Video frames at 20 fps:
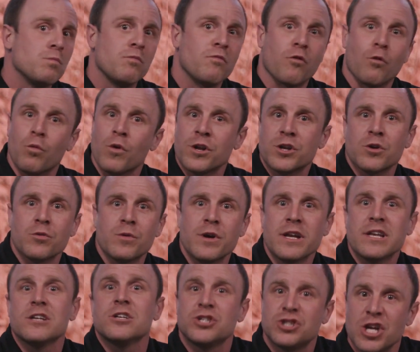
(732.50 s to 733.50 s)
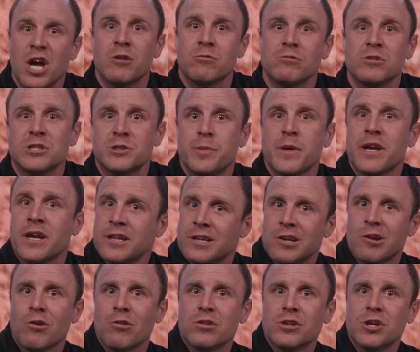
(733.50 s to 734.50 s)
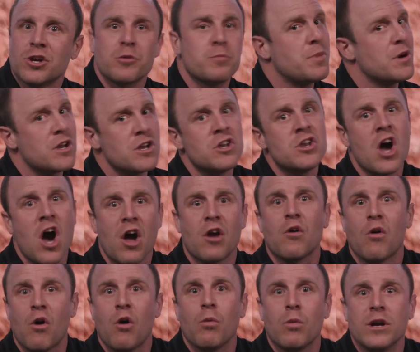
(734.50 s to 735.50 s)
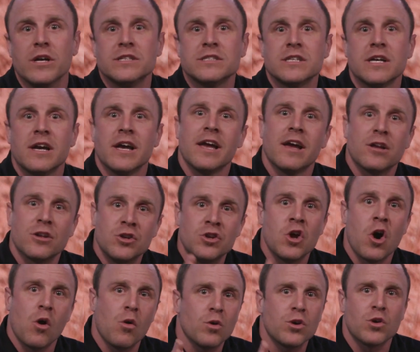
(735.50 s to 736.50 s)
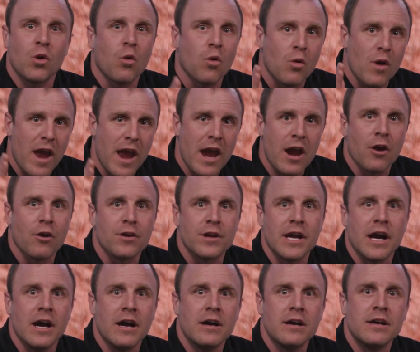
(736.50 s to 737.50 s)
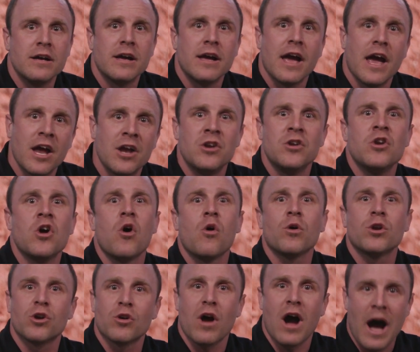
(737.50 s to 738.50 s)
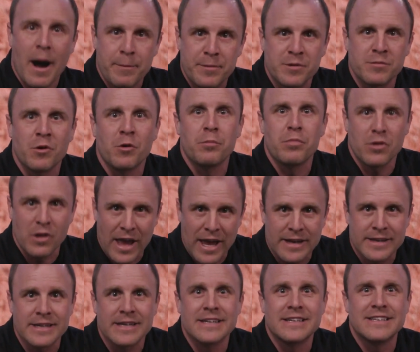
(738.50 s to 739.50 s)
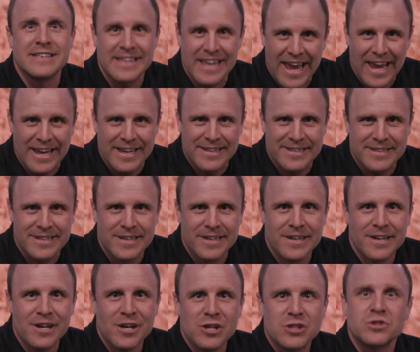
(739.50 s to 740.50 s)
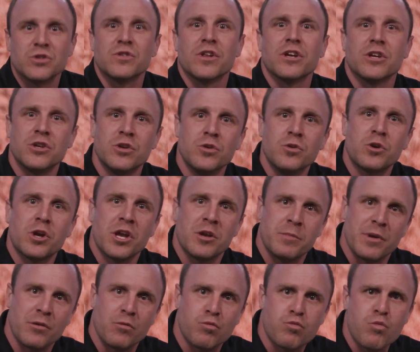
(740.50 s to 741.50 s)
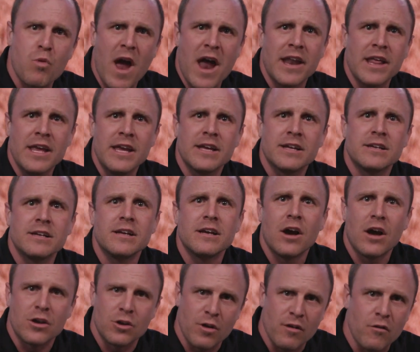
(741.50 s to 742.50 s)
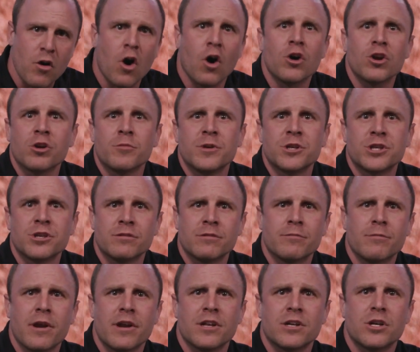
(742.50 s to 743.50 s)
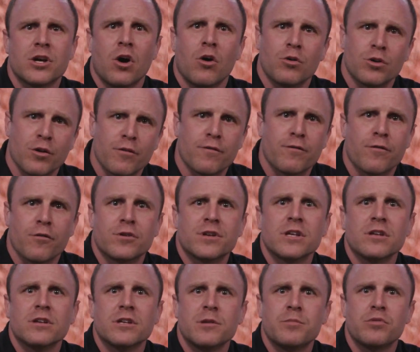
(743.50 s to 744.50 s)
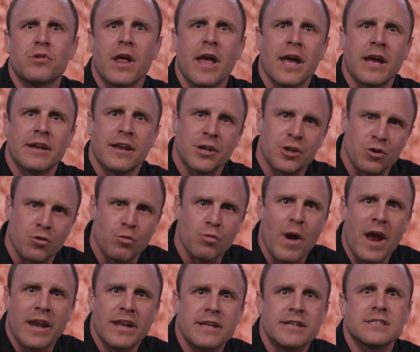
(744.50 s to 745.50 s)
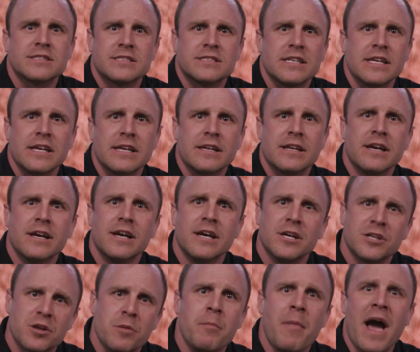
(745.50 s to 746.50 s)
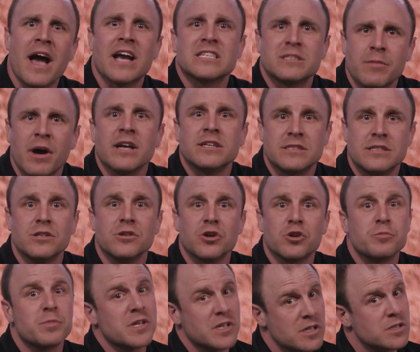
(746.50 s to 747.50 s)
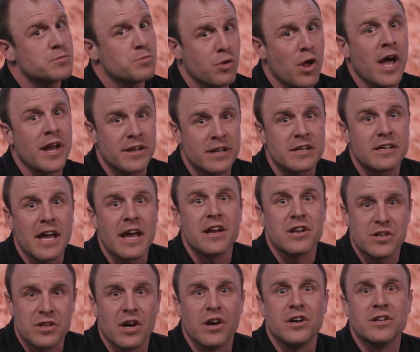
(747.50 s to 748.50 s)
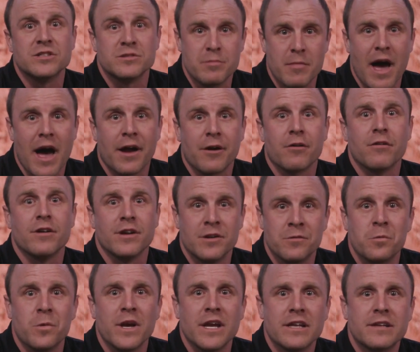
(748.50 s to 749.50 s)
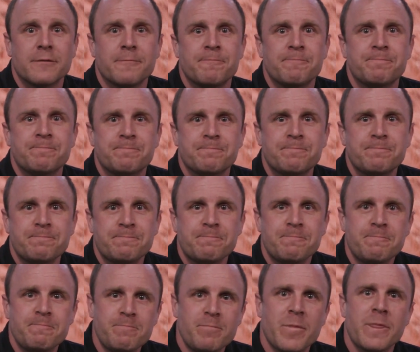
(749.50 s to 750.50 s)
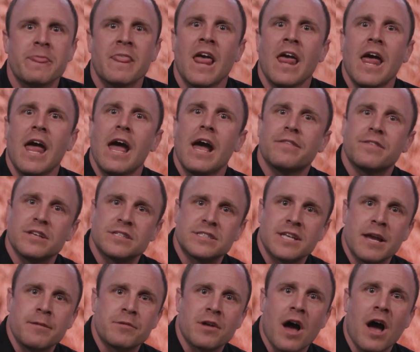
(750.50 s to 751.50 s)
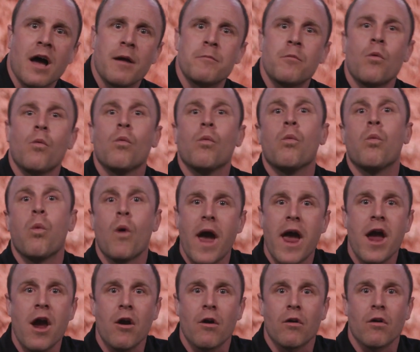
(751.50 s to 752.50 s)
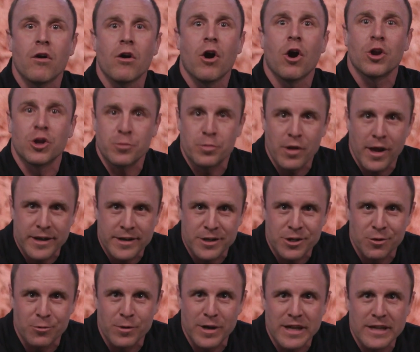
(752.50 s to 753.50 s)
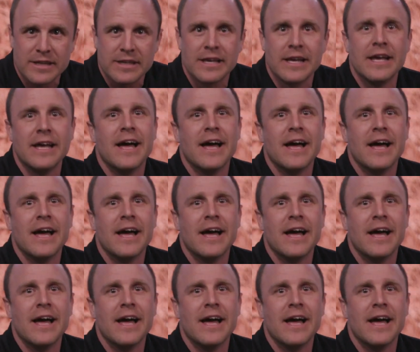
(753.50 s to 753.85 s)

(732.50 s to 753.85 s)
For winter wheat, generally speaking, the earlier, but not always. Know your area and know your optimal planting date so that you can be ready. You have all your machinery ready to go, your fertility planned, and you're ready to seed to maximize yield, because planting date does matter in wheat. At the same time, where are you planting your wheat?